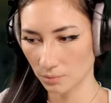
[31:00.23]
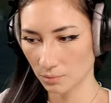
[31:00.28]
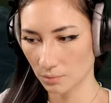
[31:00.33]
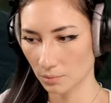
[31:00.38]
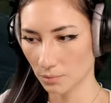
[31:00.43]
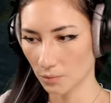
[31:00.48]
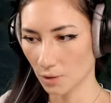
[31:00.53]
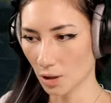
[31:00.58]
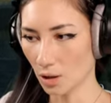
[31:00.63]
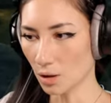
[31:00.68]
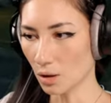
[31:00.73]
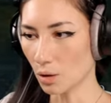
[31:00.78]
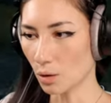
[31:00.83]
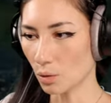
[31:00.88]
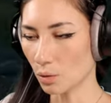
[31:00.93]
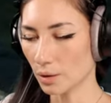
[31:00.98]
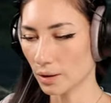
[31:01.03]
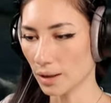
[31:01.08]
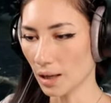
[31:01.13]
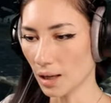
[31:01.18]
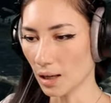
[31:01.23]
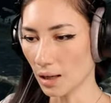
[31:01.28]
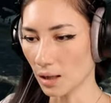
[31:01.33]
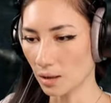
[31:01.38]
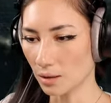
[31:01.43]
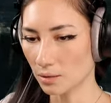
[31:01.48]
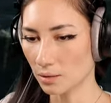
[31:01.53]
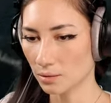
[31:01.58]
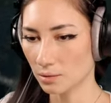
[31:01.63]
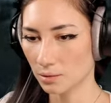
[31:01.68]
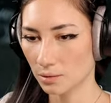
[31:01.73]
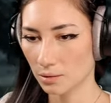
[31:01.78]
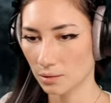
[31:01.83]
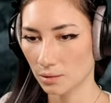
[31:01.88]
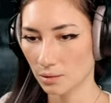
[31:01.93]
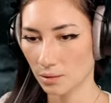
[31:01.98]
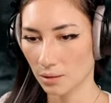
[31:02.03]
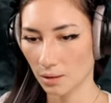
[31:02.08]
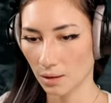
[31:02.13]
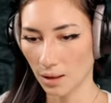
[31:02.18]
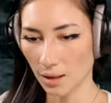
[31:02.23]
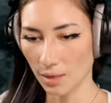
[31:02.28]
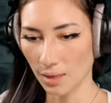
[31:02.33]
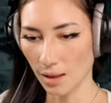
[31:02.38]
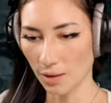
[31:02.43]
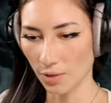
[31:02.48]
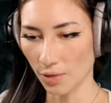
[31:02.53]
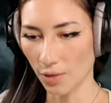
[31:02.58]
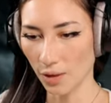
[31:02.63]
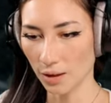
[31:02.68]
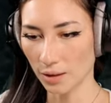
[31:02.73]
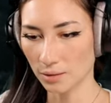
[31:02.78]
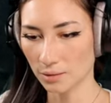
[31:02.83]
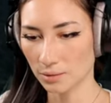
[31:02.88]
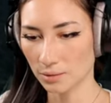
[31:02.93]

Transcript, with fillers: No, get it. Get that thing.